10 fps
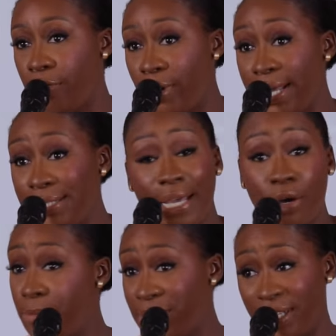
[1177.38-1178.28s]
Right. They
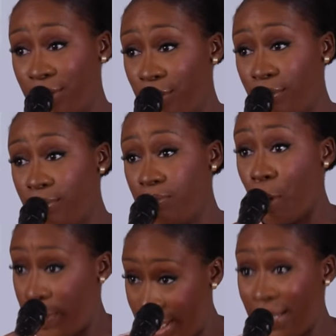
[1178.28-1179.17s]
are good businesses, so
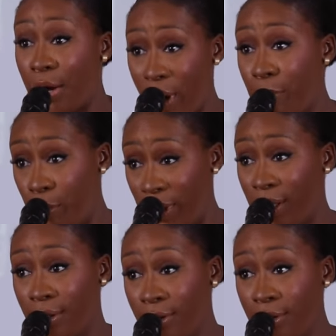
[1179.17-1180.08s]
popular. They are quite
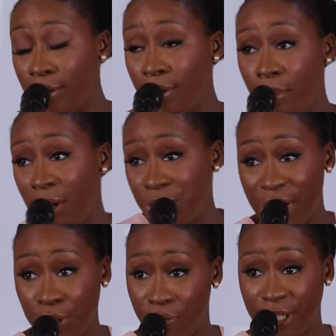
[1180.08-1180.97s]
popular. But they've been
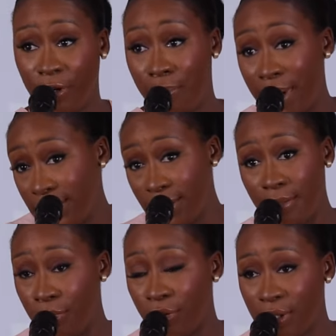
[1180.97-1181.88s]
trying to raise for the past
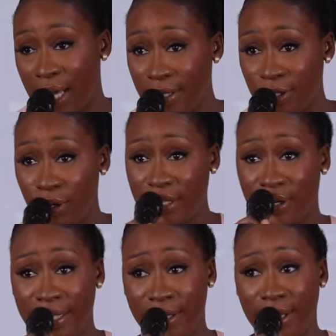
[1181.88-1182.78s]
18 months. And it's not
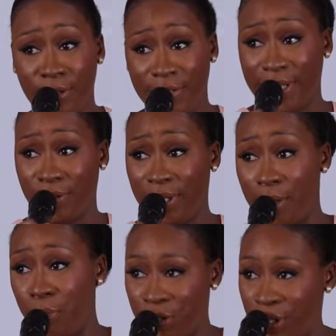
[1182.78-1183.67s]
there's
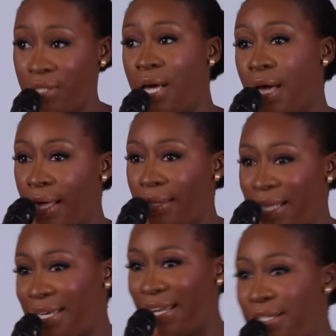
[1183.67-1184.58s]
nothing there, but just they're still